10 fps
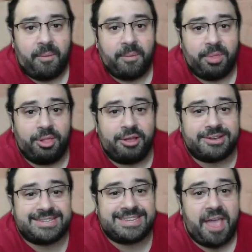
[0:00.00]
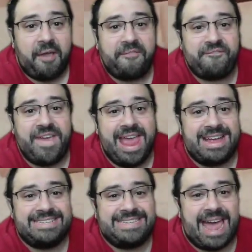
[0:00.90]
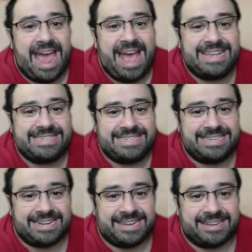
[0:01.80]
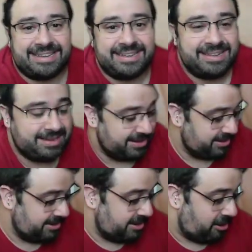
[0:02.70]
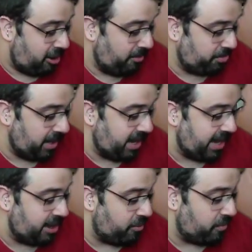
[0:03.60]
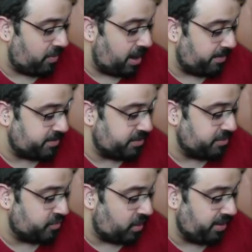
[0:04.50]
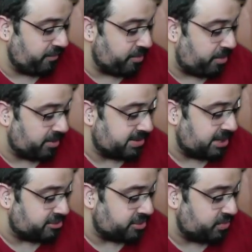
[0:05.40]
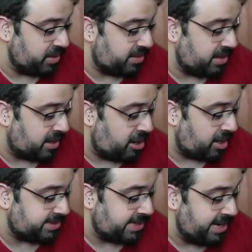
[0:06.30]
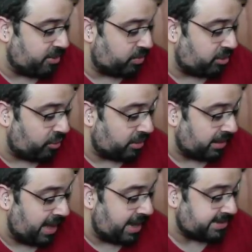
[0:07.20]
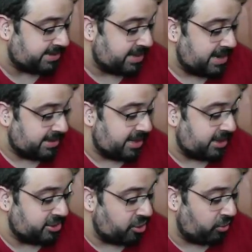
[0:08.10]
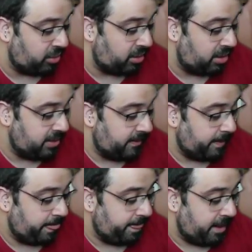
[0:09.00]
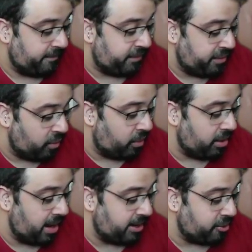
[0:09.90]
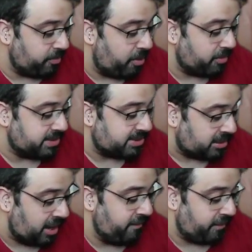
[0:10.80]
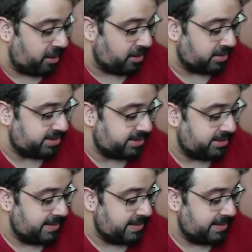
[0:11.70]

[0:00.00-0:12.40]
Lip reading: Looks fantastic! On play, KO up to one of your opponent's characters with a cost equal or less than the total of your and your opponent's life cards.